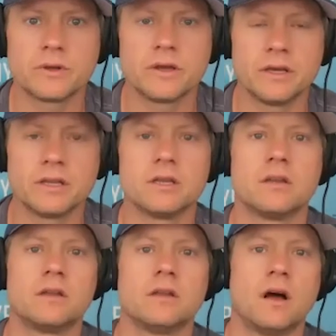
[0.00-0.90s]
And
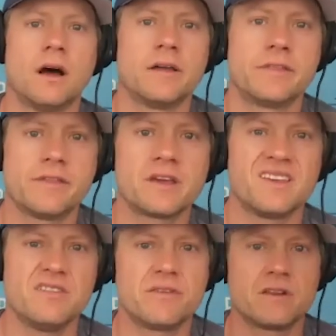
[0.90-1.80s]
I think
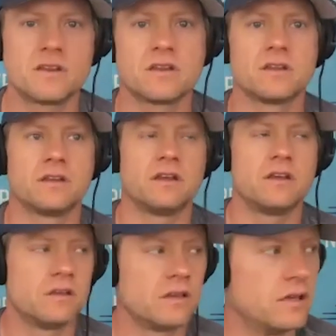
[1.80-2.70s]
even
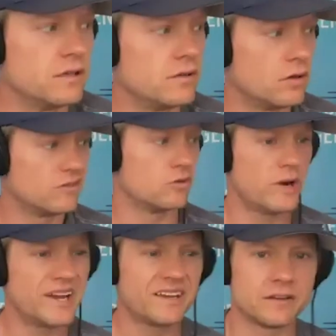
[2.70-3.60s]
in
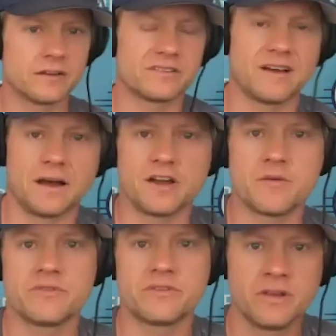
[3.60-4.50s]
regular
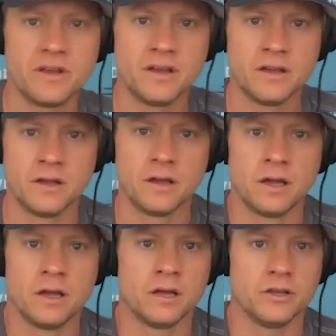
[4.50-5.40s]
times,
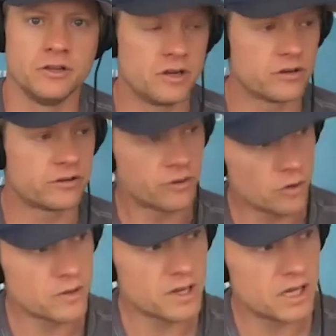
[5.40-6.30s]
you hear so
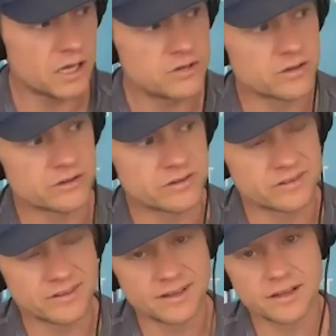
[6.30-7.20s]
many agents that
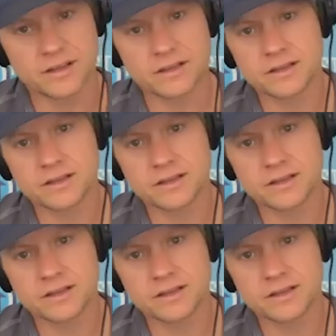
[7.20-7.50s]
say like,